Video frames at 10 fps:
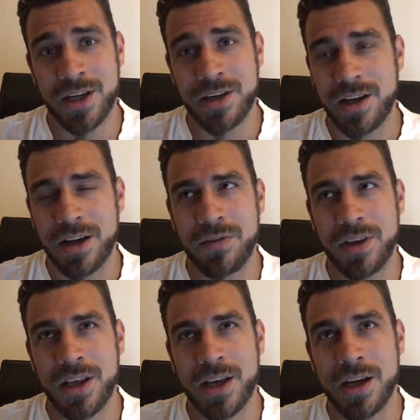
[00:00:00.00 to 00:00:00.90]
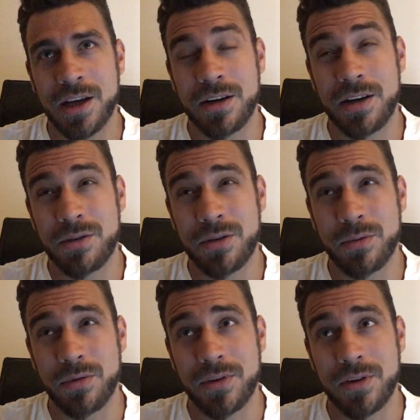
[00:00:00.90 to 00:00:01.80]
and I think he had
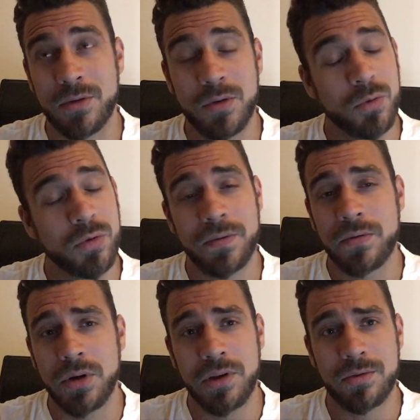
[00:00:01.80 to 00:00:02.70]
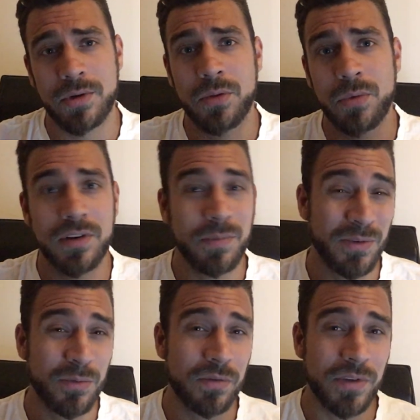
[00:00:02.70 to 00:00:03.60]
was it two or three straight wins
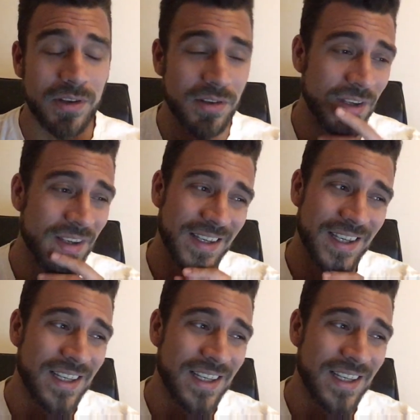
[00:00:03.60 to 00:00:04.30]
before this.